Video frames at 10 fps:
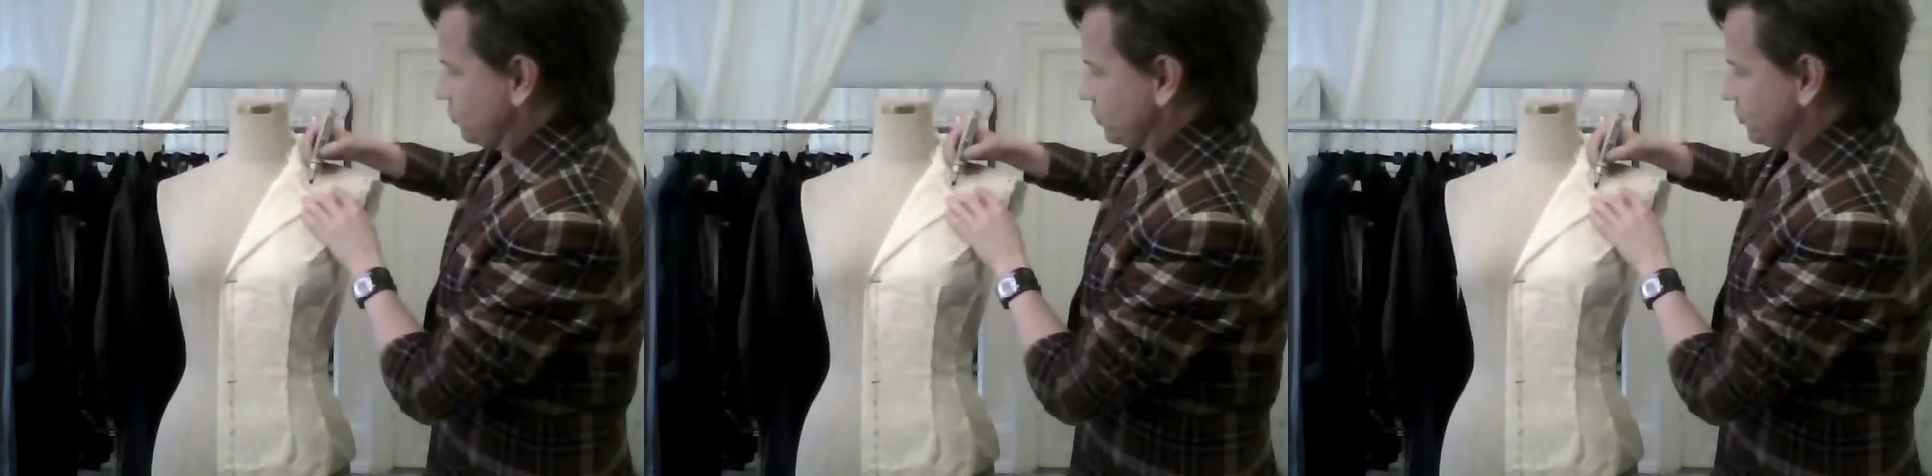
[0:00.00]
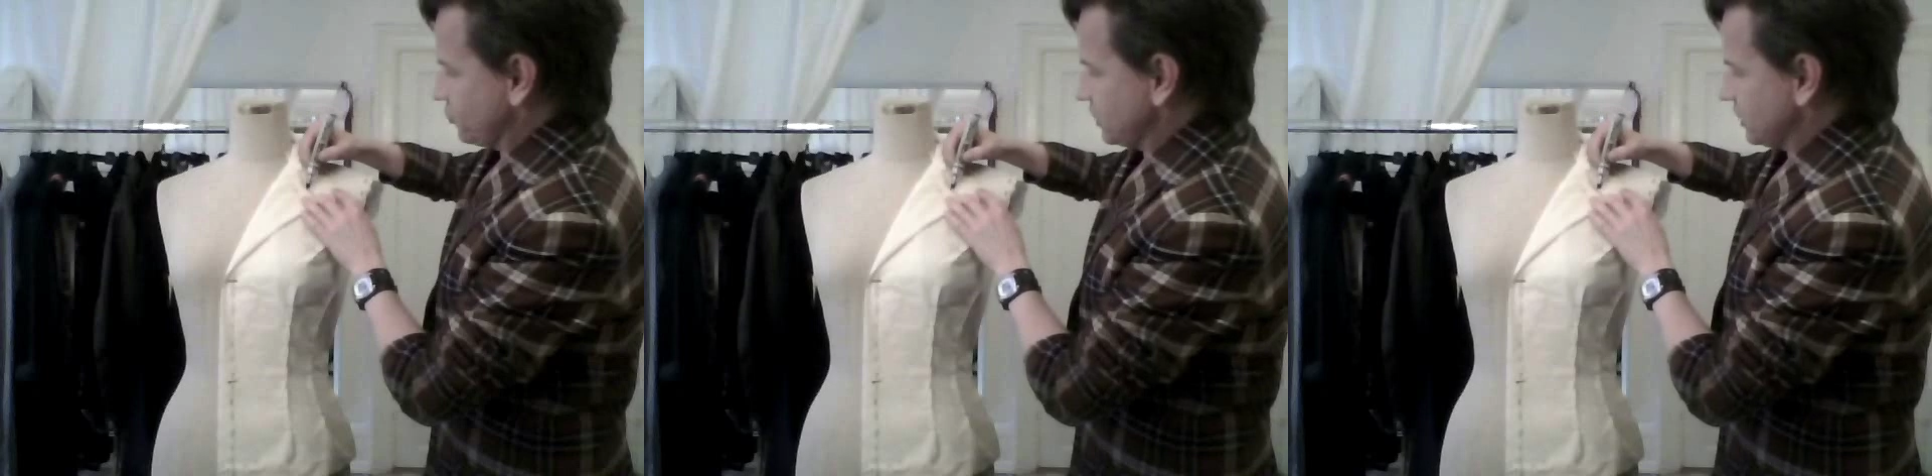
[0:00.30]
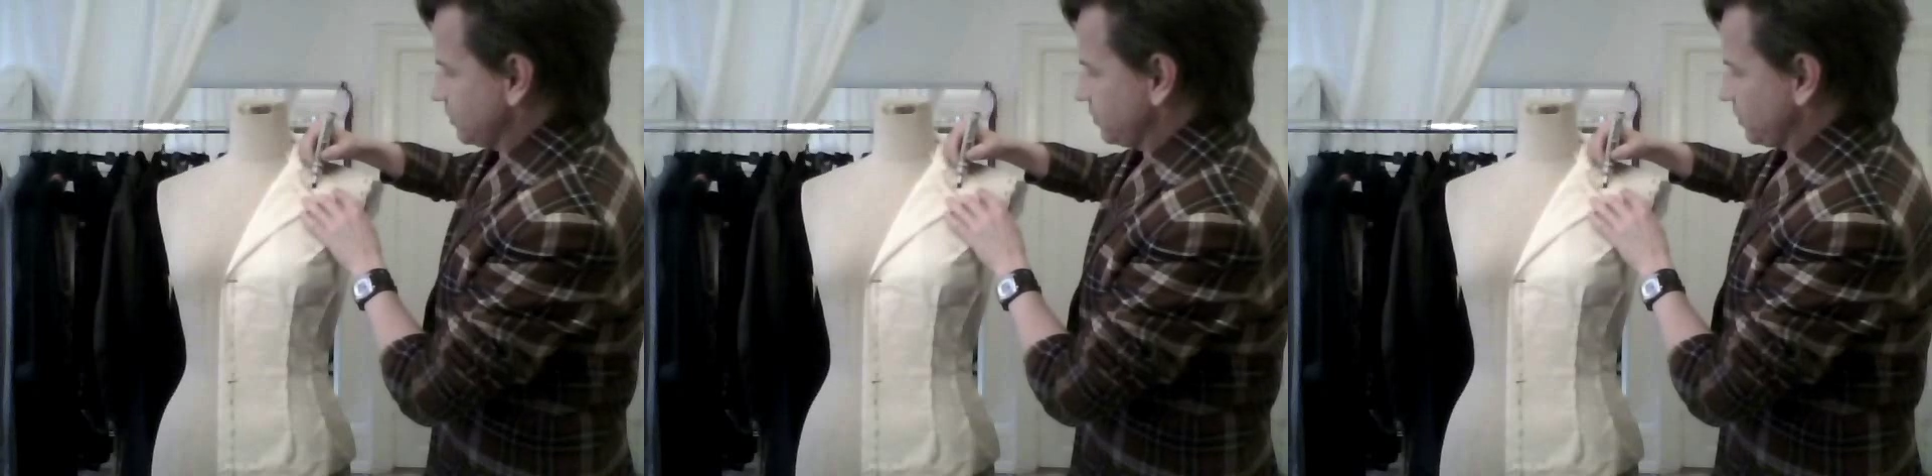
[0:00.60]
the
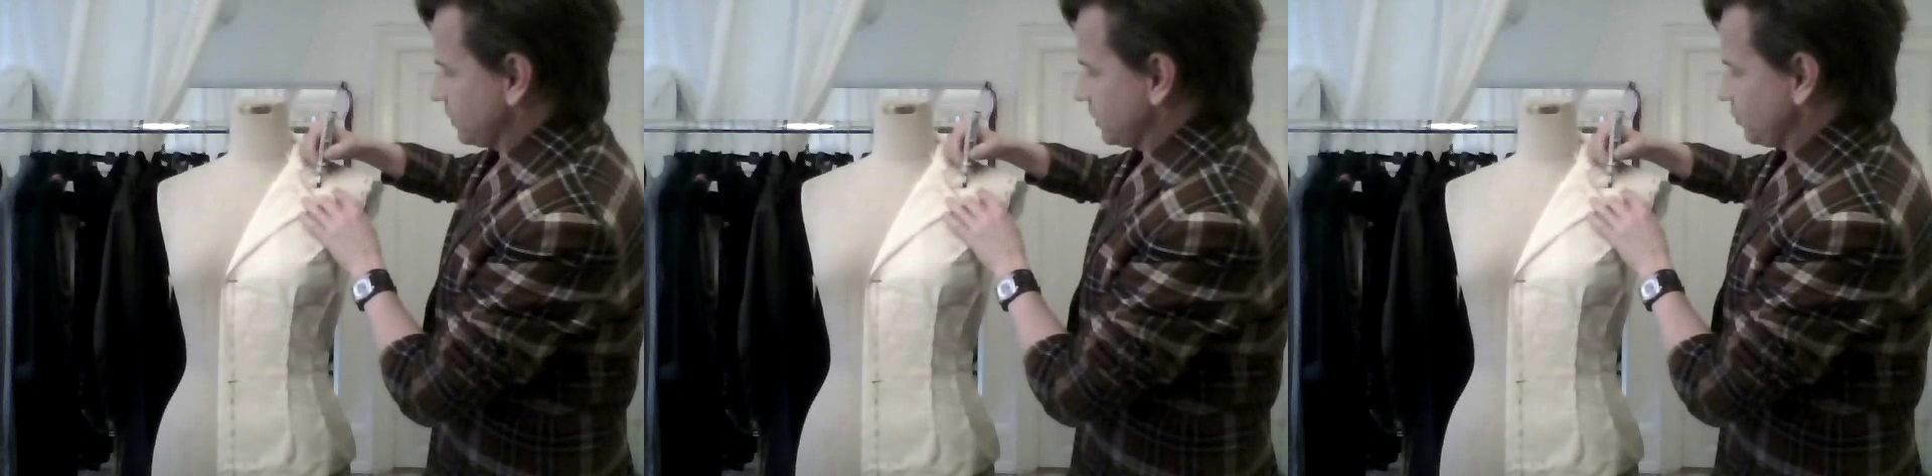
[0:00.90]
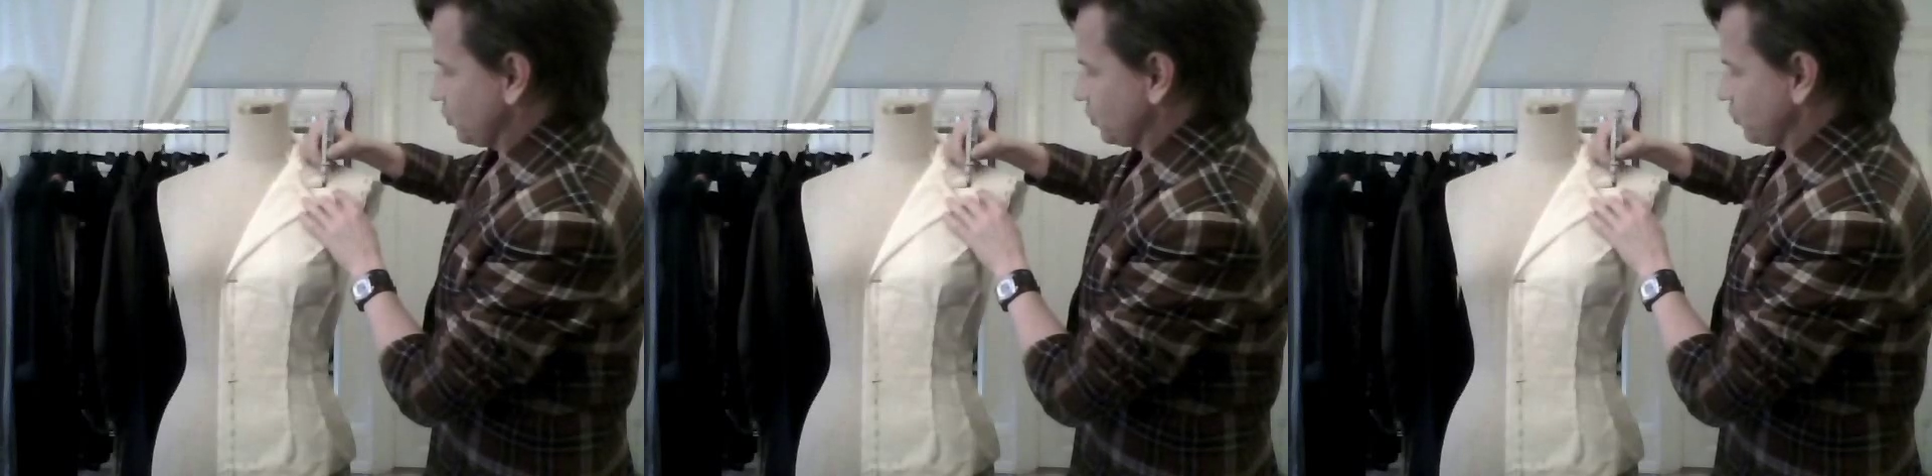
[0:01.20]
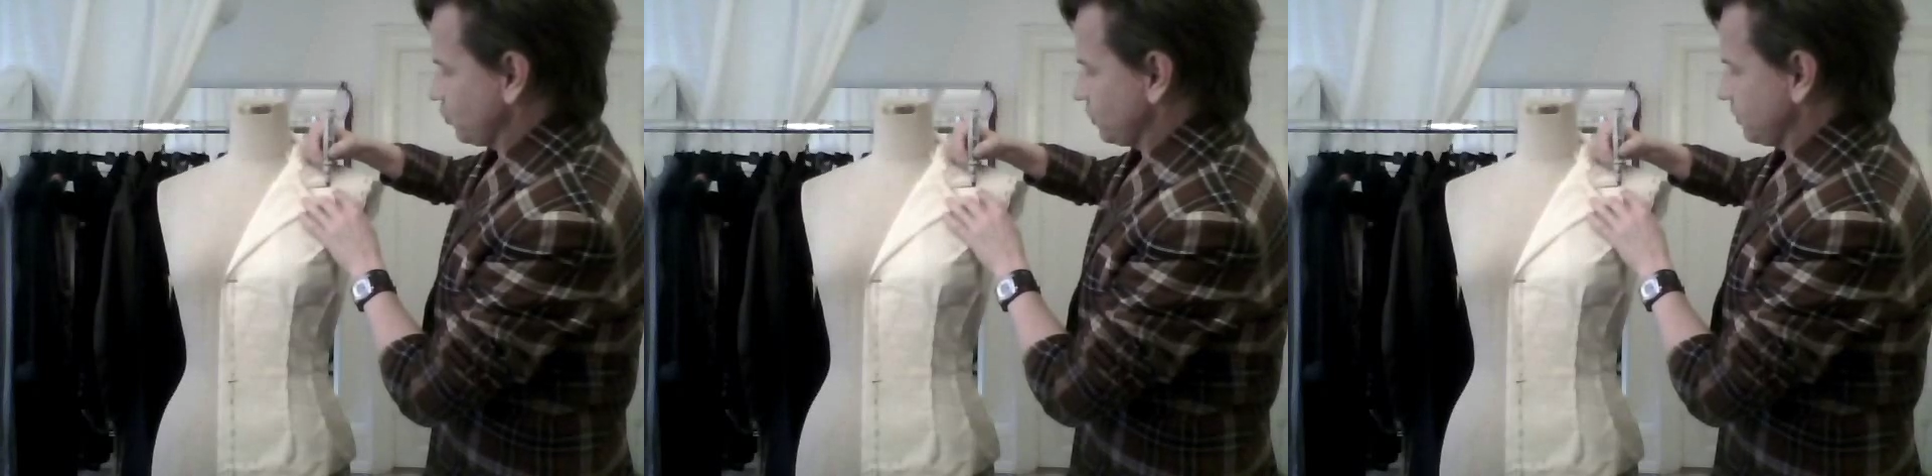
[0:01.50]
shape I
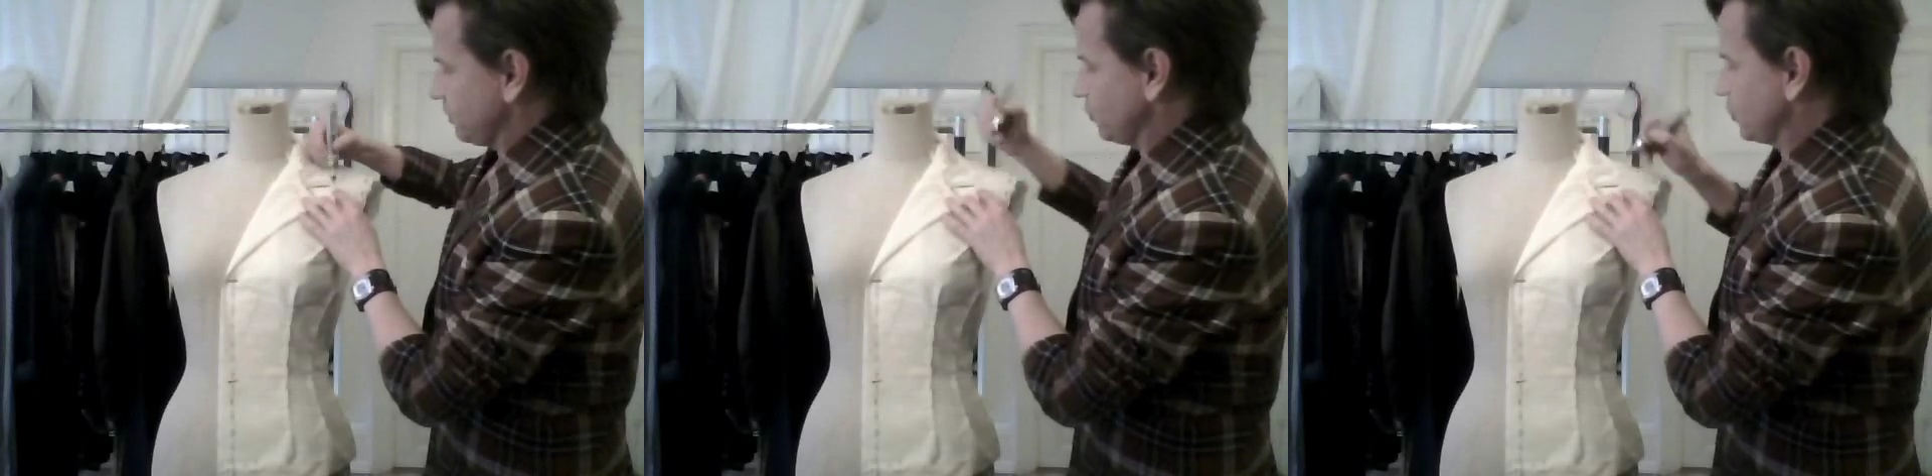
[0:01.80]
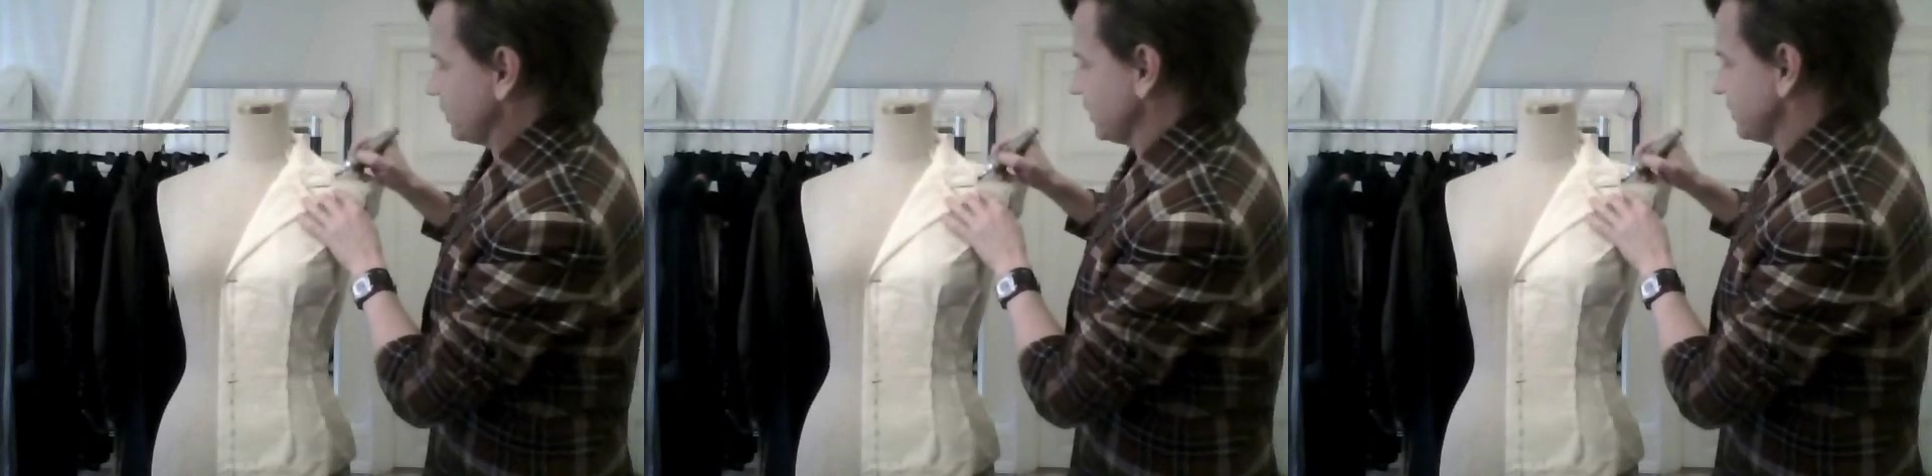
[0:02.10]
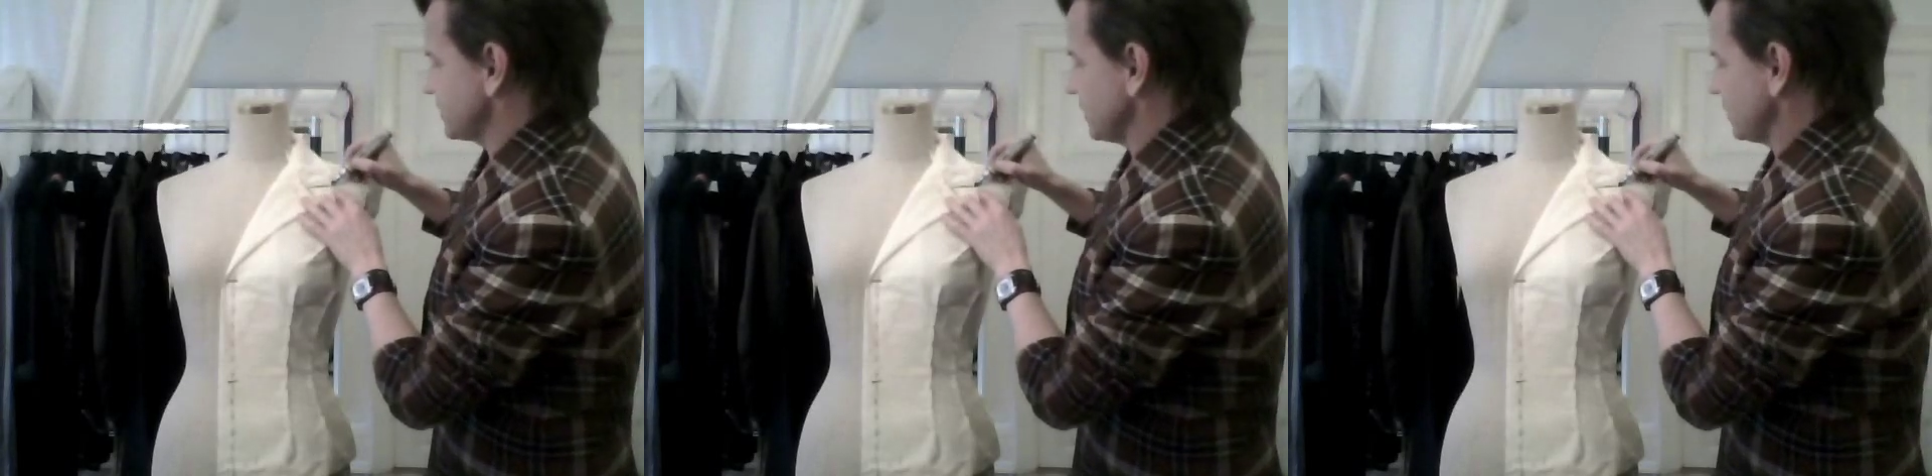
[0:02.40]
want more
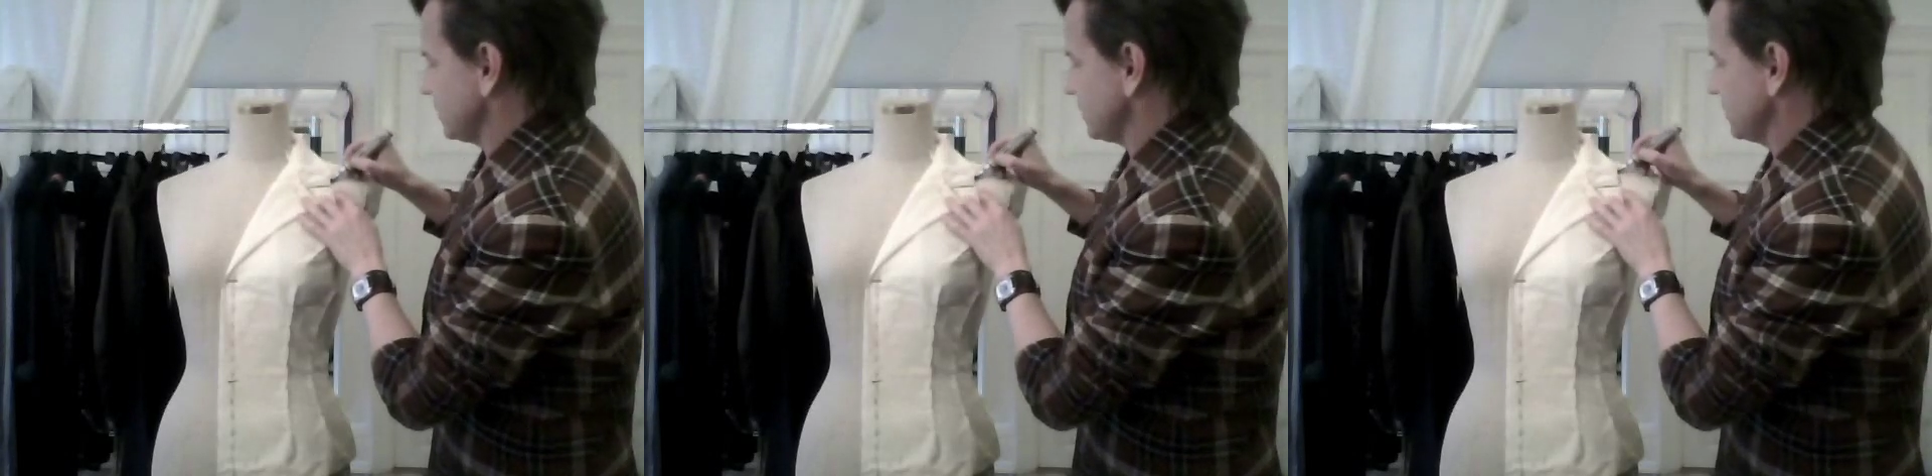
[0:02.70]
exact